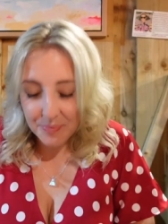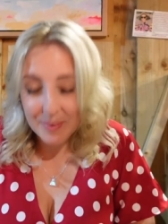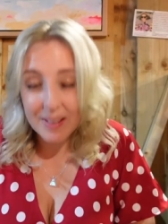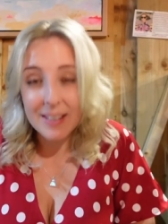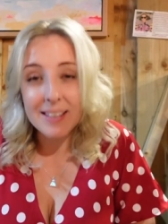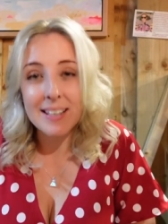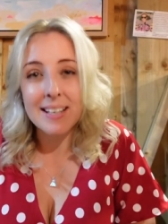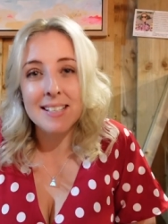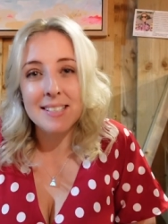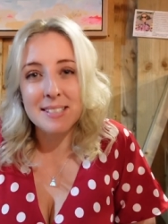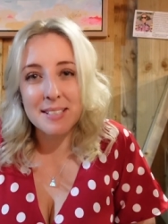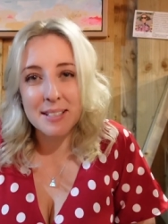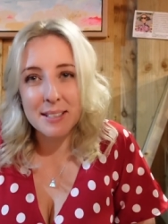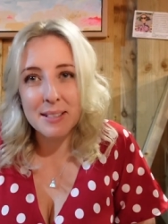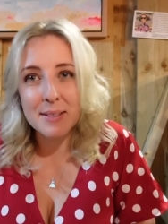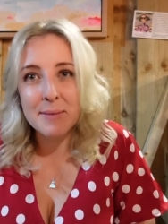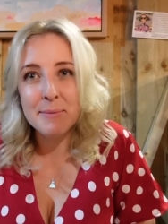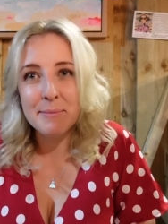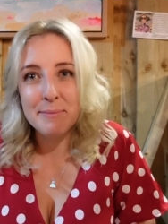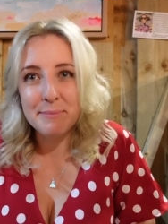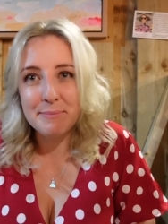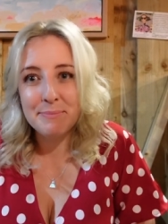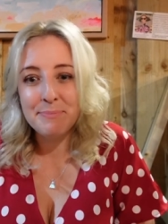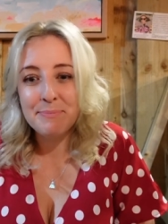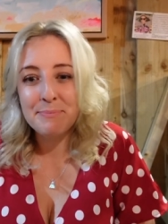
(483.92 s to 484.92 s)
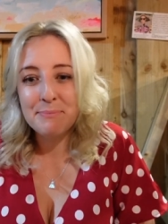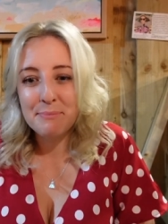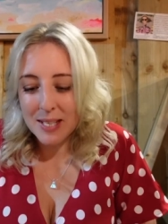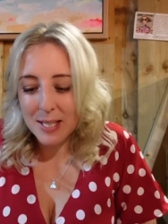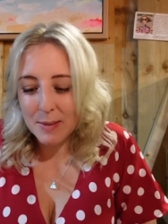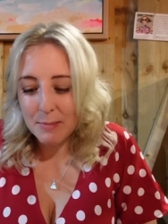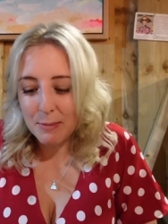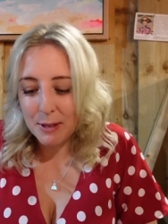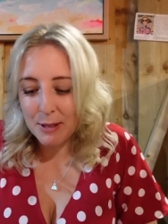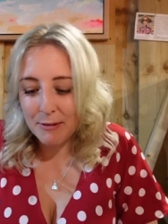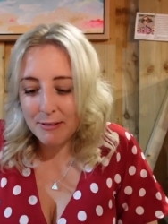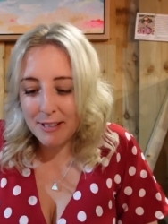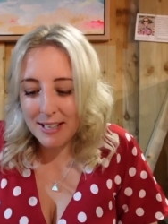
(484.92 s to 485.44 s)
That's good. It's
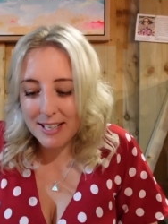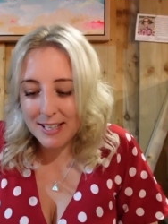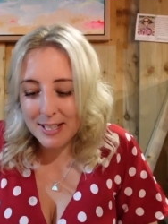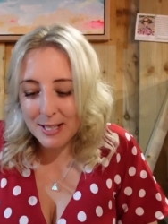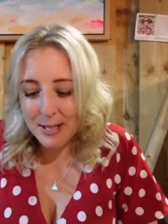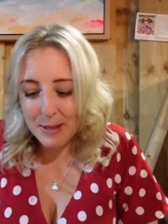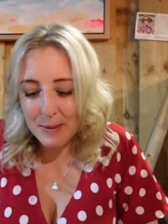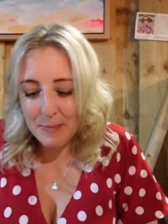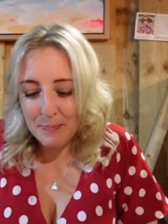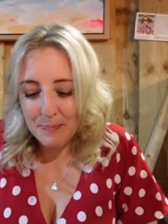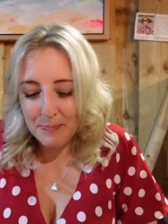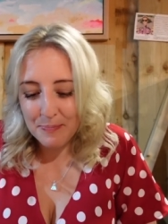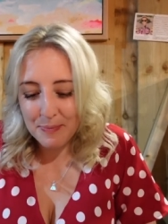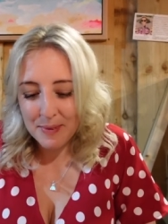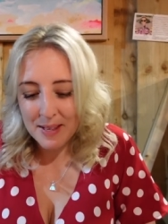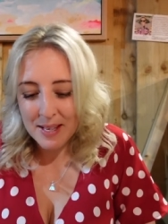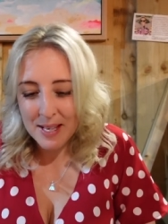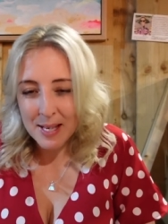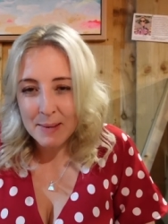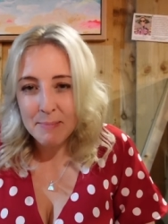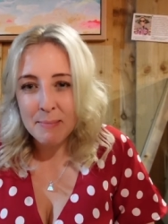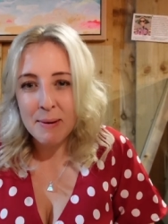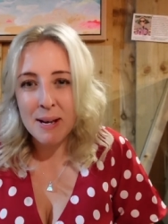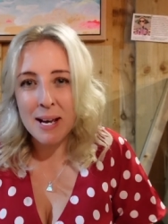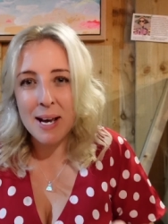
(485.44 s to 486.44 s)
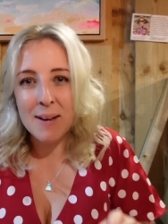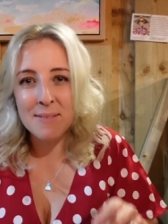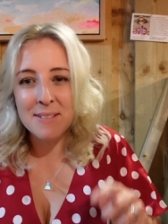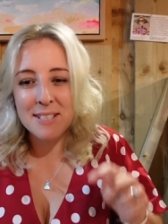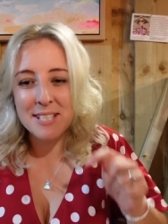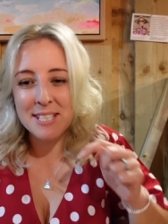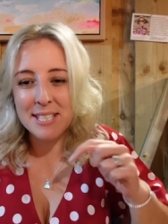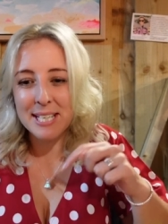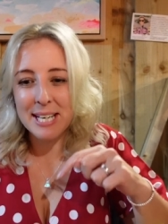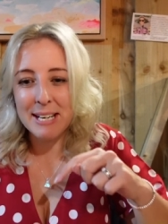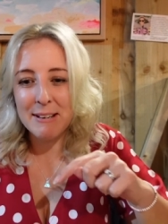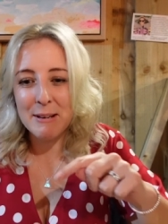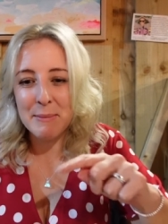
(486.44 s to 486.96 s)
pretty rich. Might have to
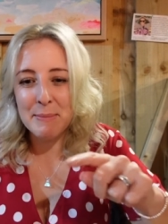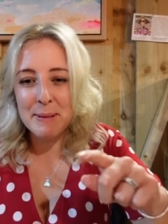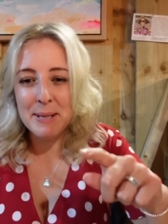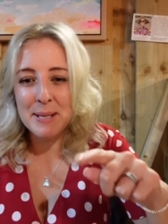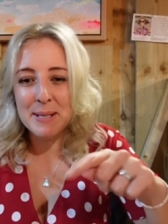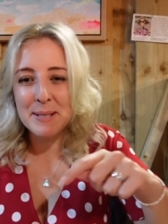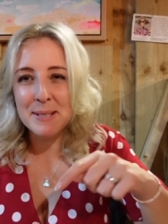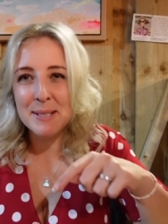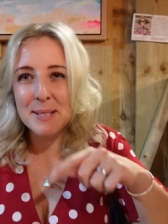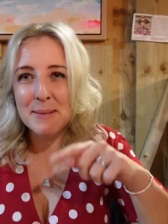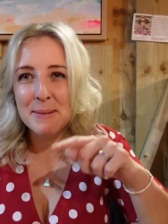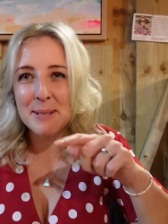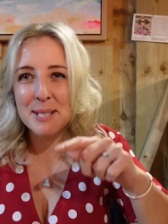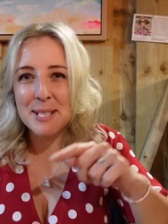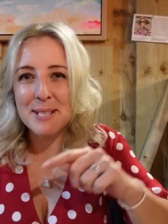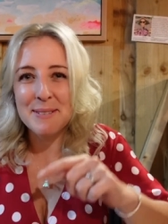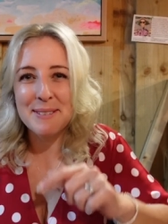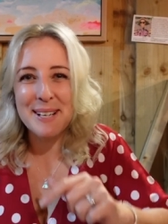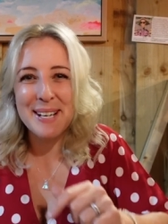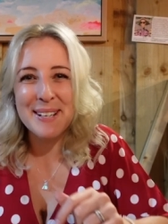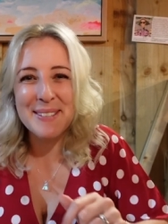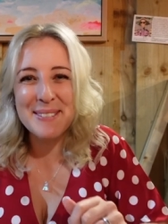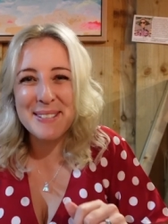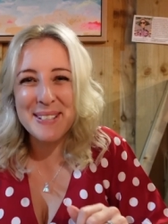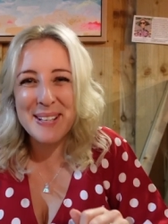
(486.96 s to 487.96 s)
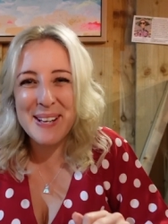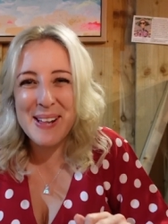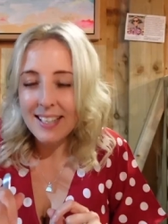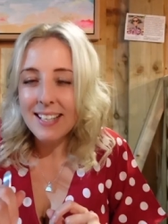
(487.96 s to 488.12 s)
share a bit and switch around.